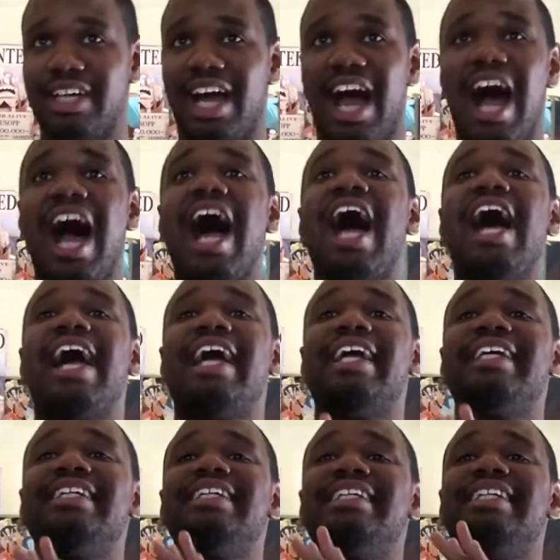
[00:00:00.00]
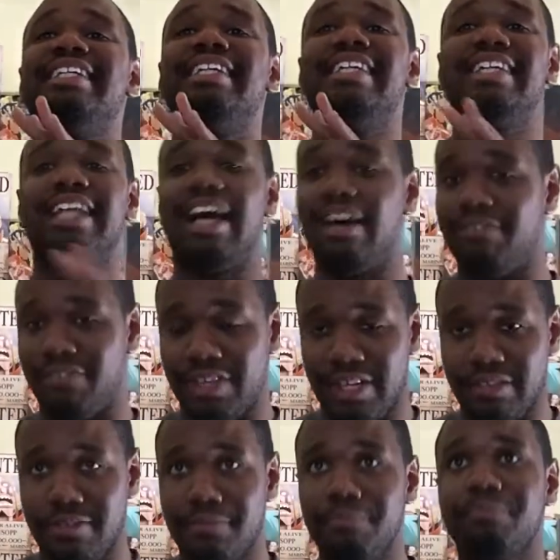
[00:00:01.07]
I loved
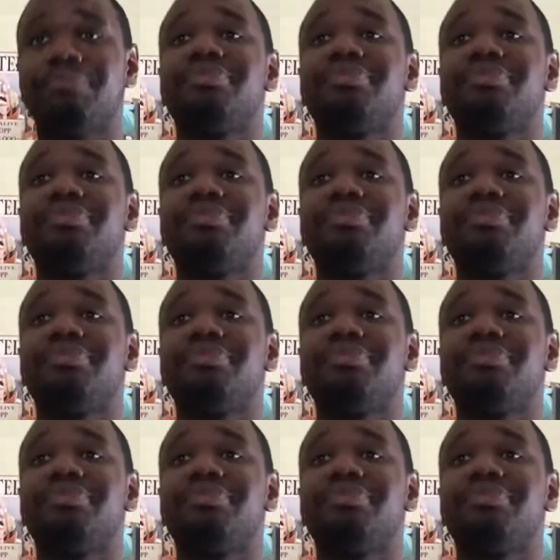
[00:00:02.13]
it.